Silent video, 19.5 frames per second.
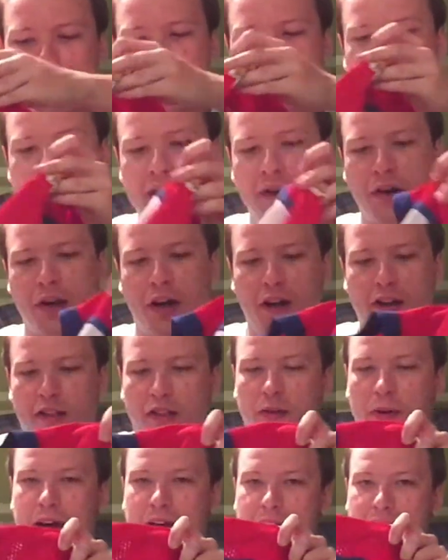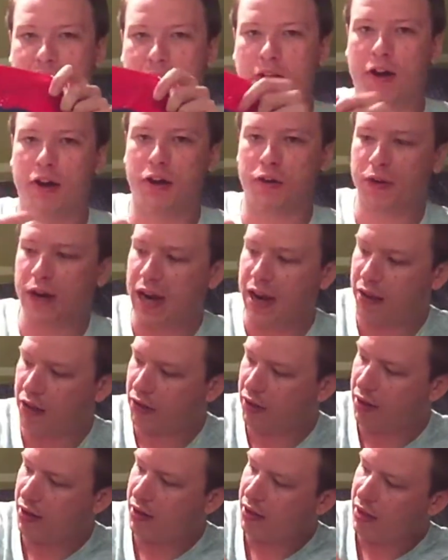one here also has autographs.
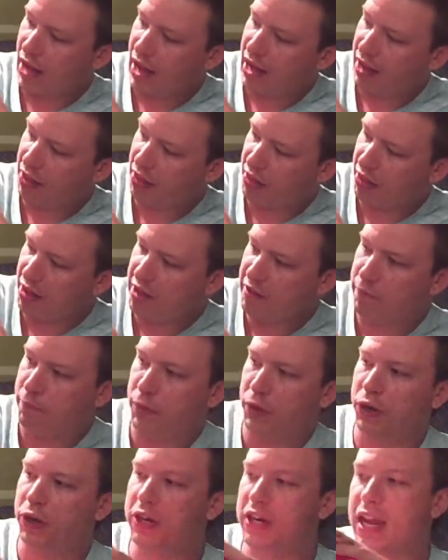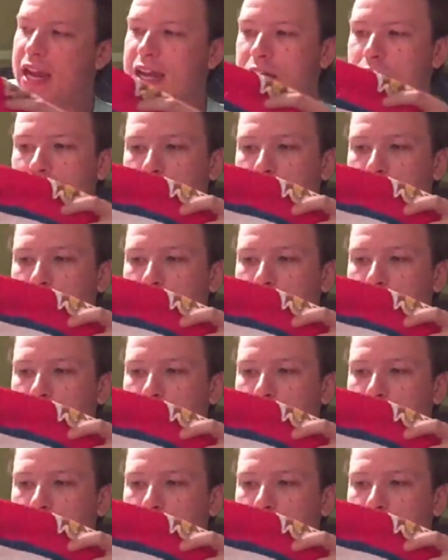It has Steve Bernier,